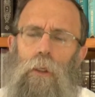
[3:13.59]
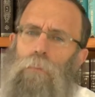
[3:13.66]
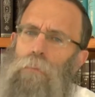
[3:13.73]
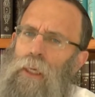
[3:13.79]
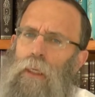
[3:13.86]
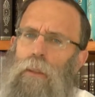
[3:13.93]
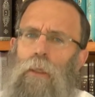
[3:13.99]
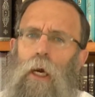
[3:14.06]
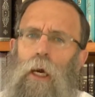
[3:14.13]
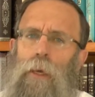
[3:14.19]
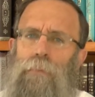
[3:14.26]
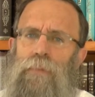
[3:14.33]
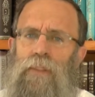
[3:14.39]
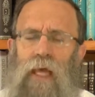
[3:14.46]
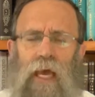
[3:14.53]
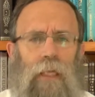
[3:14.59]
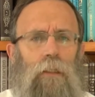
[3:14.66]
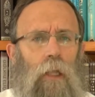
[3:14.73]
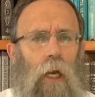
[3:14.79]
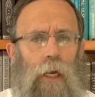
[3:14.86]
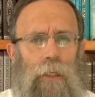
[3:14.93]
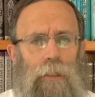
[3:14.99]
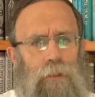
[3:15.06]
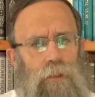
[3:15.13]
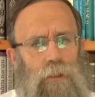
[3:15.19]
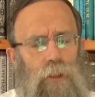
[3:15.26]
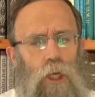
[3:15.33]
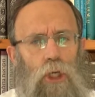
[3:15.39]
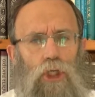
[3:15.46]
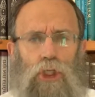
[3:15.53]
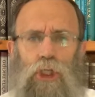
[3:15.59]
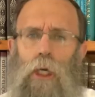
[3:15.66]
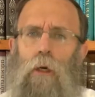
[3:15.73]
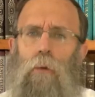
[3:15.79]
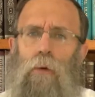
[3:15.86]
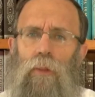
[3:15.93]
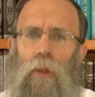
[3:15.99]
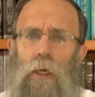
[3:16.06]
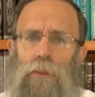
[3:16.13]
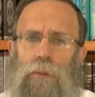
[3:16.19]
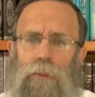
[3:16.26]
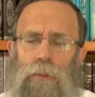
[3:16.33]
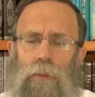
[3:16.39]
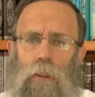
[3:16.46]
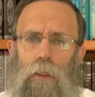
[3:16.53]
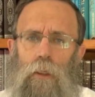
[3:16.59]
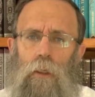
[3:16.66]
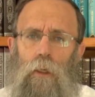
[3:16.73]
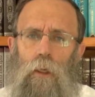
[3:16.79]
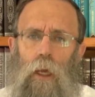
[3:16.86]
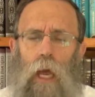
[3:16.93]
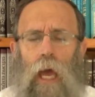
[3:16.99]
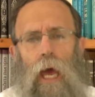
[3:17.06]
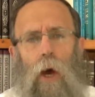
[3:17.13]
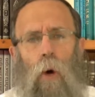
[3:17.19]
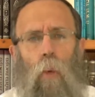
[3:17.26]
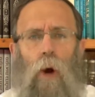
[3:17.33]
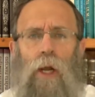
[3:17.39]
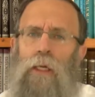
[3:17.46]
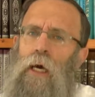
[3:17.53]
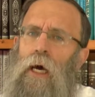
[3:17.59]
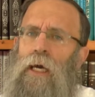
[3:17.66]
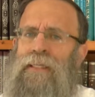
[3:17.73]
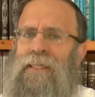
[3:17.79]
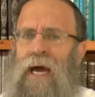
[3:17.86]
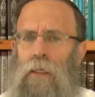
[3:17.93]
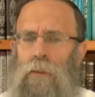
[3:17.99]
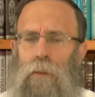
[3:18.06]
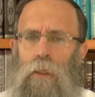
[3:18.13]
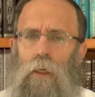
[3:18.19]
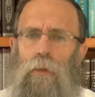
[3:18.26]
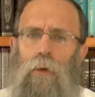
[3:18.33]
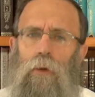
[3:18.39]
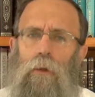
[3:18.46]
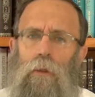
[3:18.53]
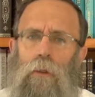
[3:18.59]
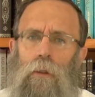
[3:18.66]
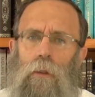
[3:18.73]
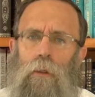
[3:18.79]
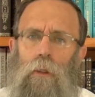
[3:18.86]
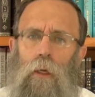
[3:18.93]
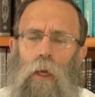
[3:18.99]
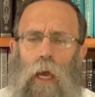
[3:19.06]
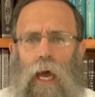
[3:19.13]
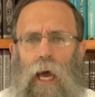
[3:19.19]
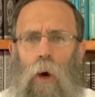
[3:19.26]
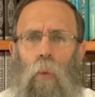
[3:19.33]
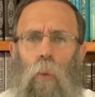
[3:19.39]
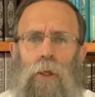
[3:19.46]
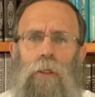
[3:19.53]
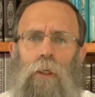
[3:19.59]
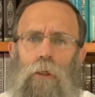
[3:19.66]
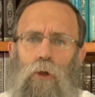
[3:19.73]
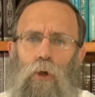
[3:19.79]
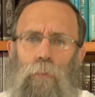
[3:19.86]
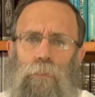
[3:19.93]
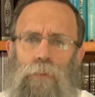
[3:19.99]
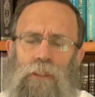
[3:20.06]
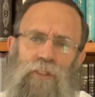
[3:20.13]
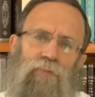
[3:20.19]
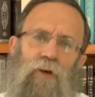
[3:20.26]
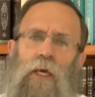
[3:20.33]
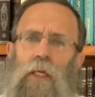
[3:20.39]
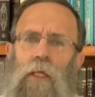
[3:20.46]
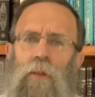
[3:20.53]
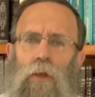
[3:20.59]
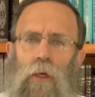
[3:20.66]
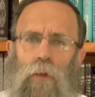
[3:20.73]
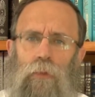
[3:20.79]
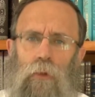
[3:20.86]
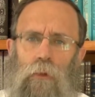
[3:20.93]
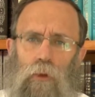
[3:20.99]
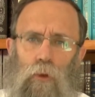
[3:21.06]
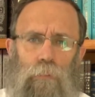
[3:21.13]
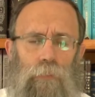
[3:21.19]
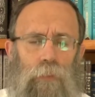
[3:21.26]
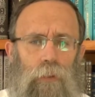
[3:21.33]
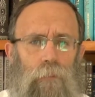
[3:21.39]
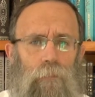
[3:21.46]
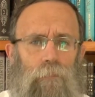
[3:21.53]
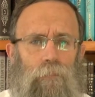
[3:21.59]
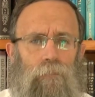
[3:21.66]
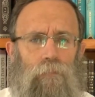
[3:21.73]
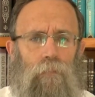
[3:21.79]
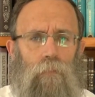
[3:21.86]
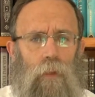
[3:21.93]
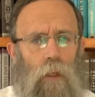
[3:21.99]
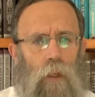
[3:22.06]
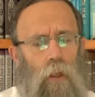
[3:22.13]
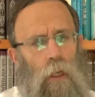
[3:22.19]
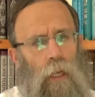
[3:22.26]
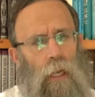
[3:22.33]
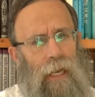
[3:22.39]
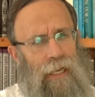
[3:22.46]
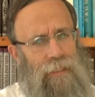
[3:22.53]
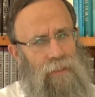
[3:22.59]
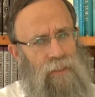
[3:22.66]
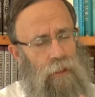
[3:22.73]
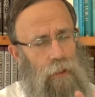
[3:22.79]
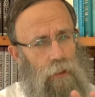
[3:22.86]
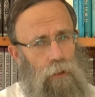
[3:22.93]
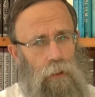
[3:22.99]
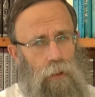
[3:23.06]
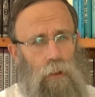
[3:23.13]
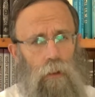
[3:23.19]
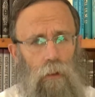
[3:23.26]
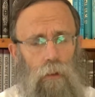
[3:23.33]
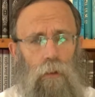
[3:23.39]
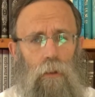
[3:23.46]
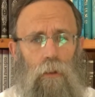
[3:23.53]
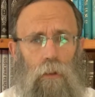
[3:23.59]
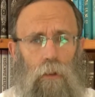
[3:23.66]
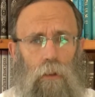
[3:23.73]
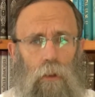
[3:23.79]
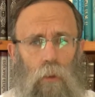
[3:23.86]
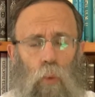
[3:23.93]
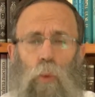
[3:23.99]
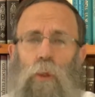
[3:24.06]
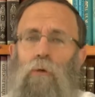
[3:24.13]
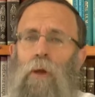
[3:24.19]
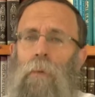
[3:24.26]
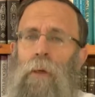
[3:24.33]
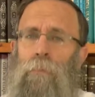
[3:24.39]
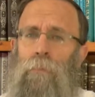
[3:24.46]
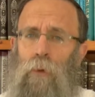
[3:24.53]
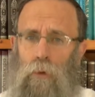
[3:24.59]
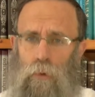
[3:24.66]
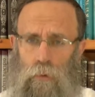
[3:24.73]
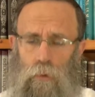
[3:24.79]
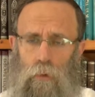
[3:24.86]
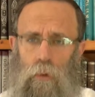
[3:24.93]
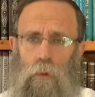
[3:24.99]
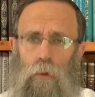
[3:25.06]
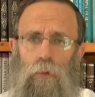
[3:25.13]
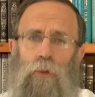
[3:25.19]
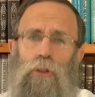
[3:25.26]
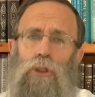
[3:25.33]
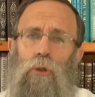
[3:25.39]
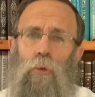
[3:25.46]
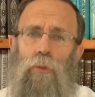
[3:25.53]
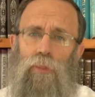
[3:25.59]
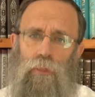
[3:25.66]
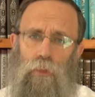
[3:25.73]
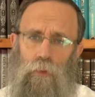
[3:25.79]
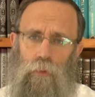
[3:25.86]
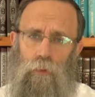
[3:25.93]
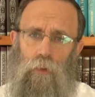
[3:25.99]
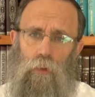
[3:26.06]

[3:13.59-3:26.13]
many times the headlines share with us how one guy knocked the other, how one group is fighting the other group, and suddenly we remember the truth.